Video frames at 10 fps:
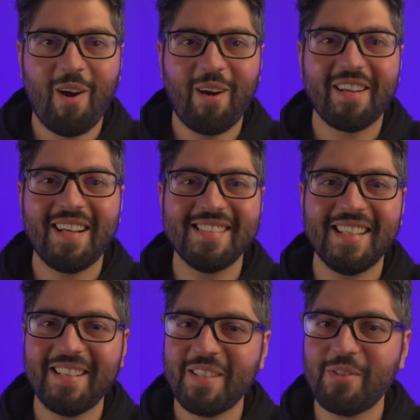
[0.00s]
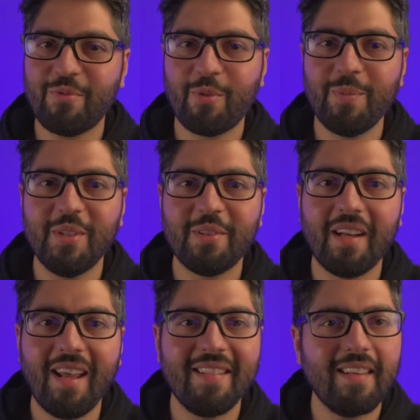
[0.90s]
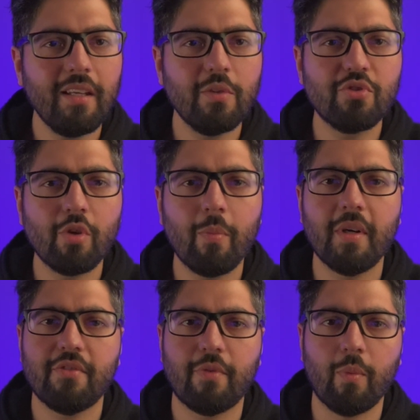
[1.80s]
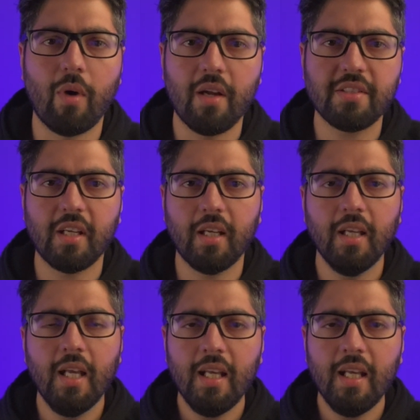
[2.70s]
Alright guys, that does it for me today. Thank you so much for watching.